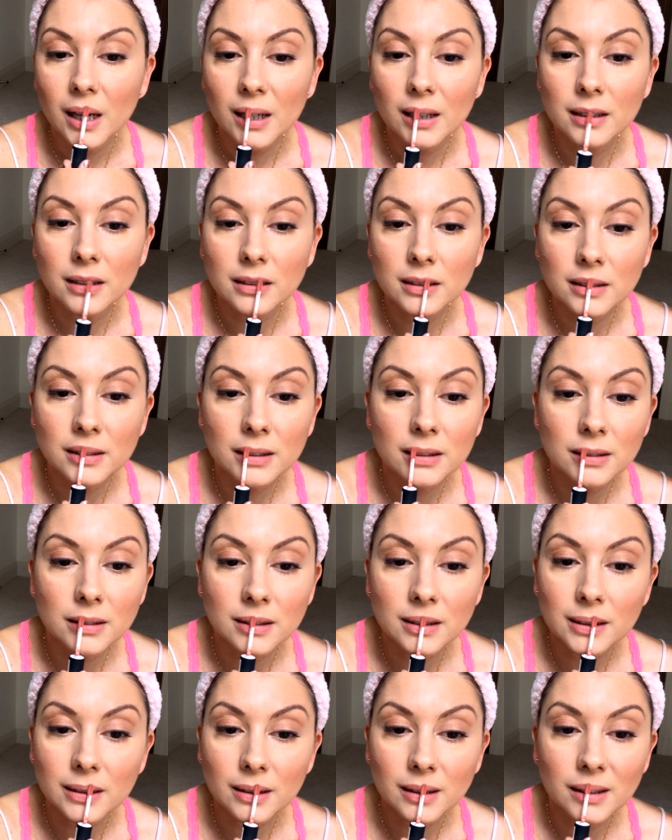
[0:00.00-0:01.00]
I mean,
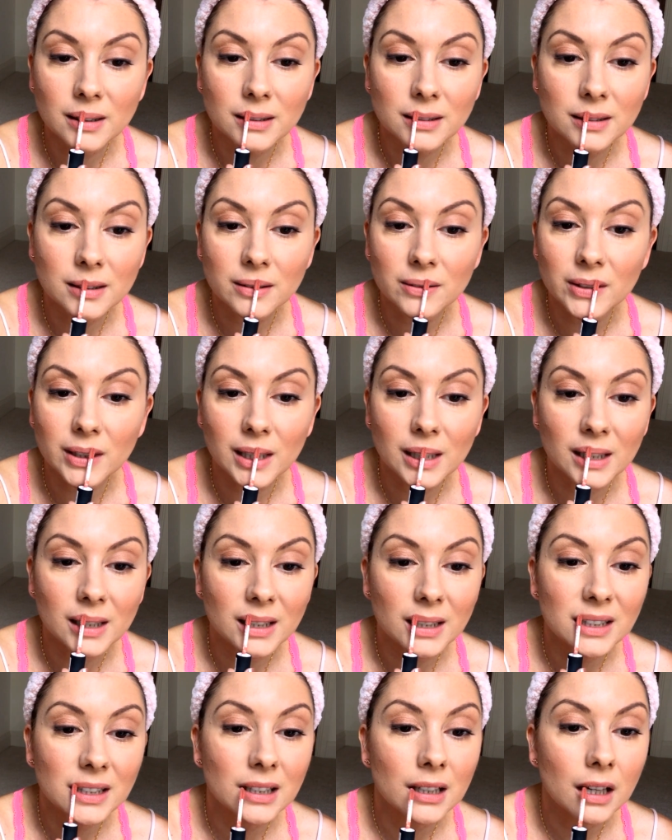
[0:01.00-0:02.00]
seriously, guys, it really
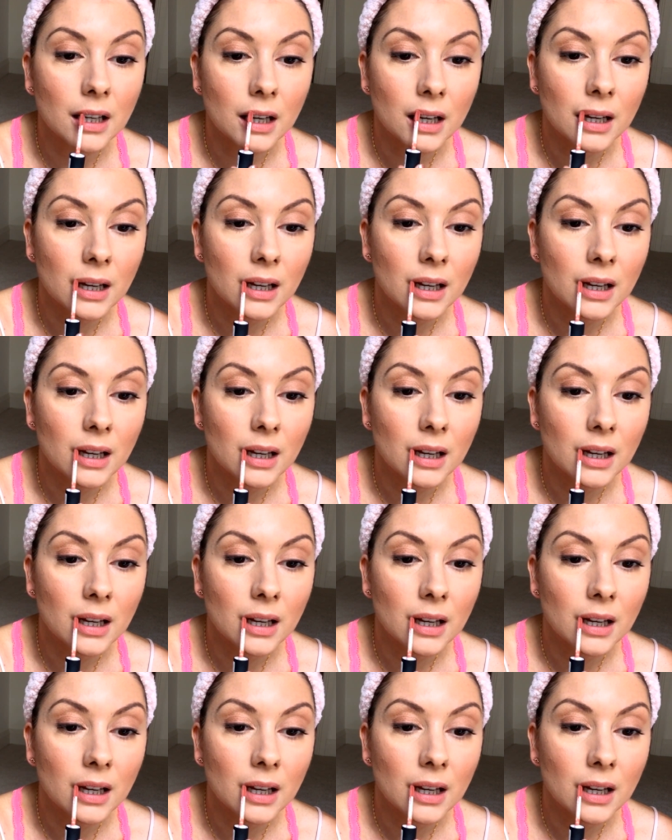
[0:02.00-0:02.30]
is.